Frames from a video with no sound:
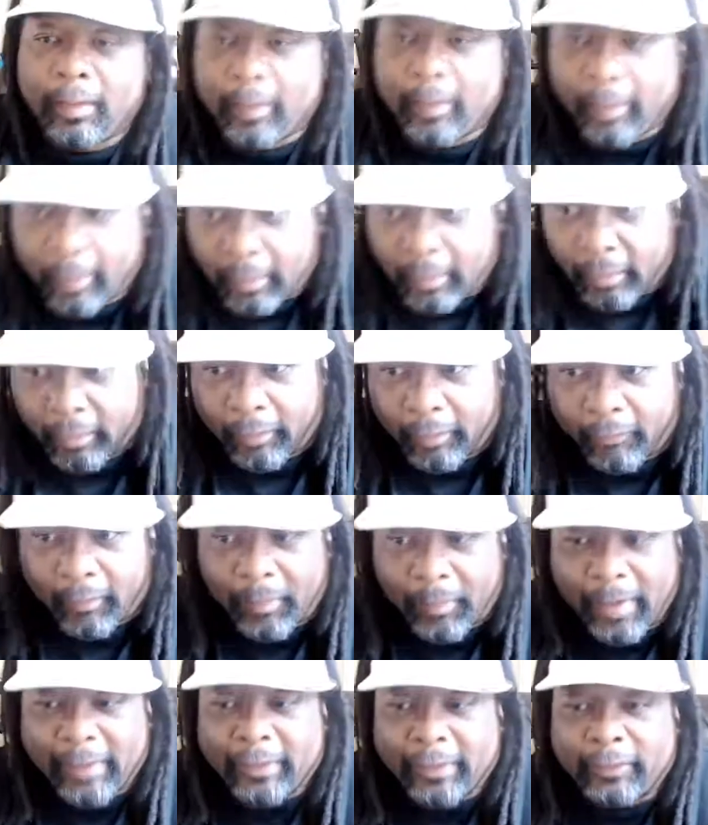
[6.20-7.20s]
Hello,
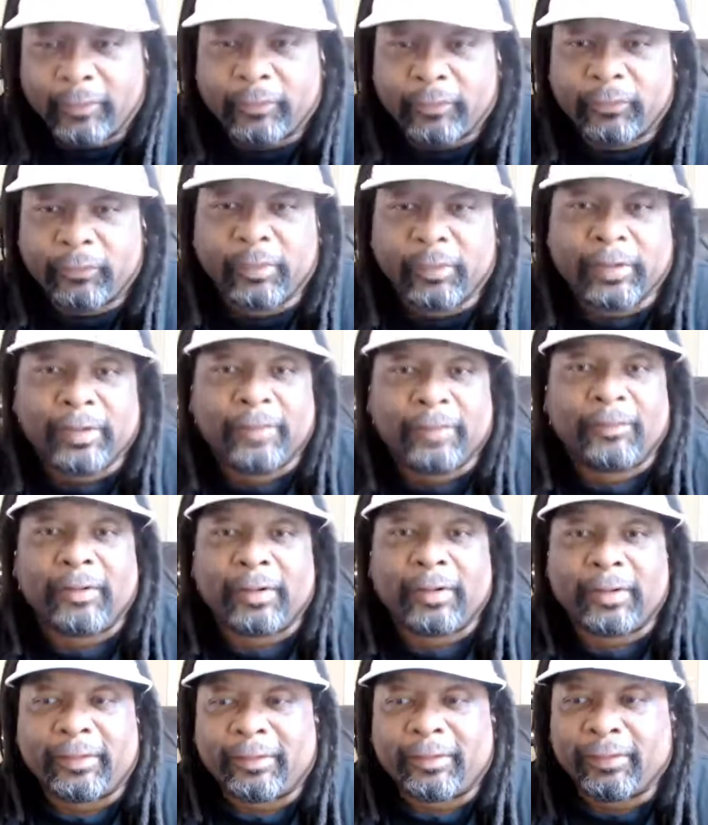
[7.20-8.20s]
everybody. Just really
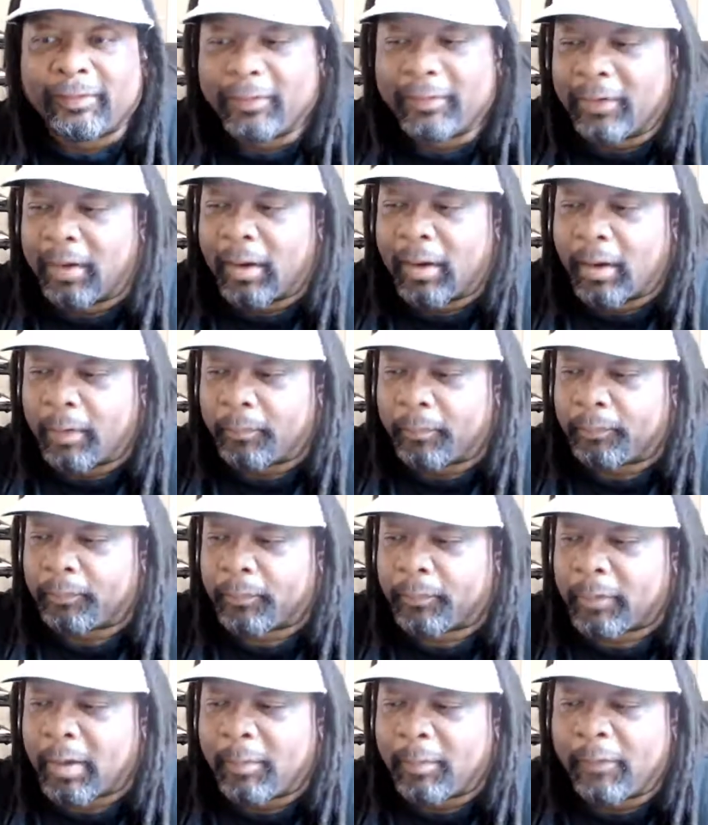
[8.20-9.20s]
wanted to
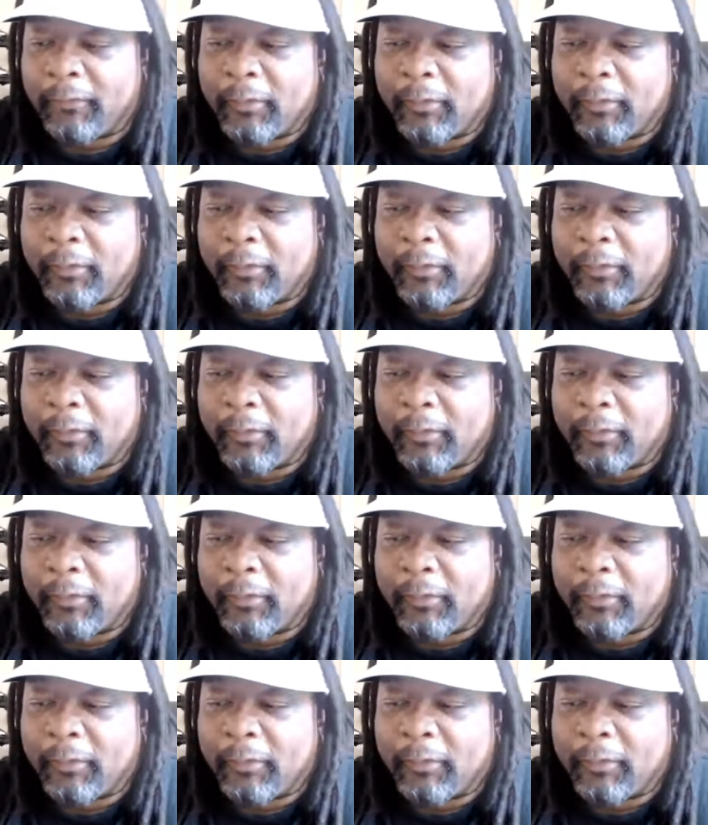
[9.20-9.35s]
come before